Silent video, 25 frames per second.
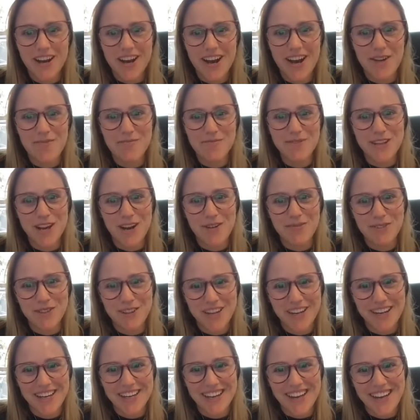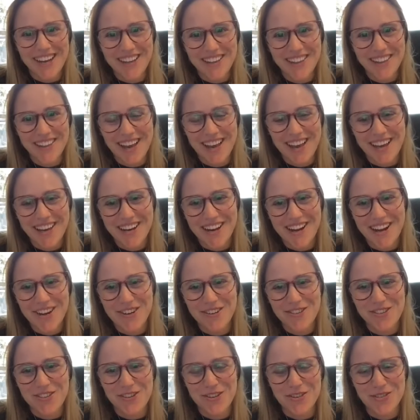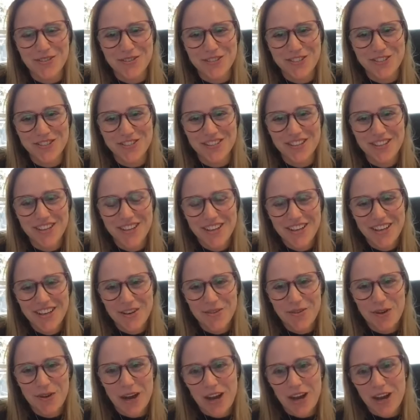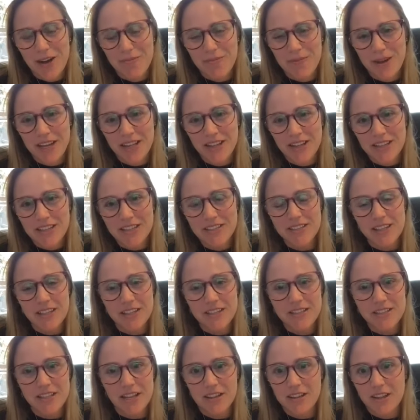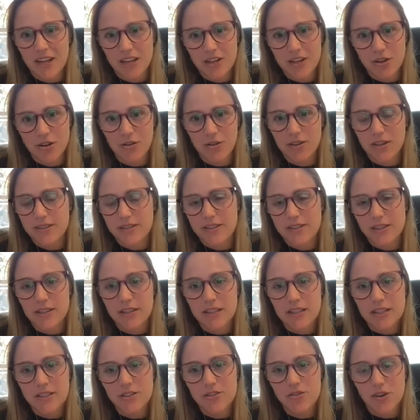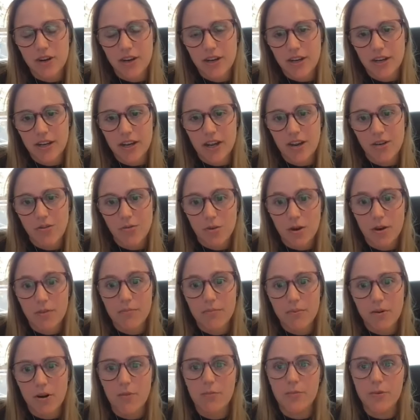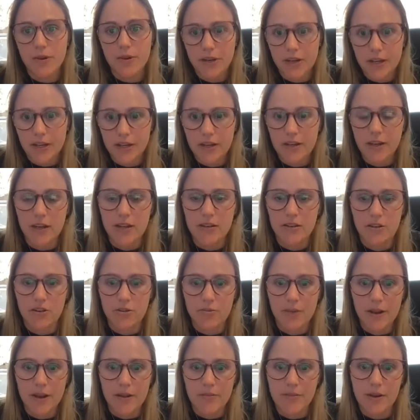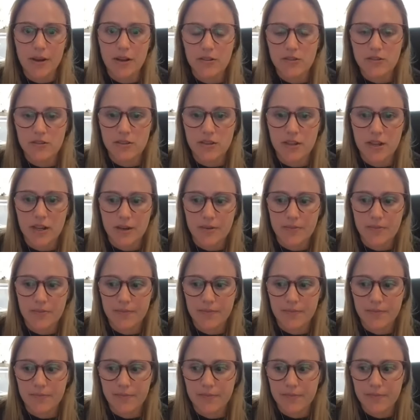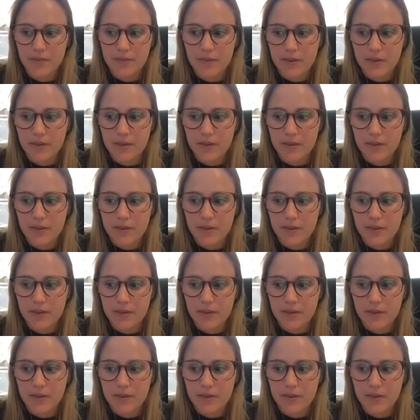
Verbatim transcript: i'm doubling that now so it's um, at least i set that goal as at least trying to get one property under my belt um,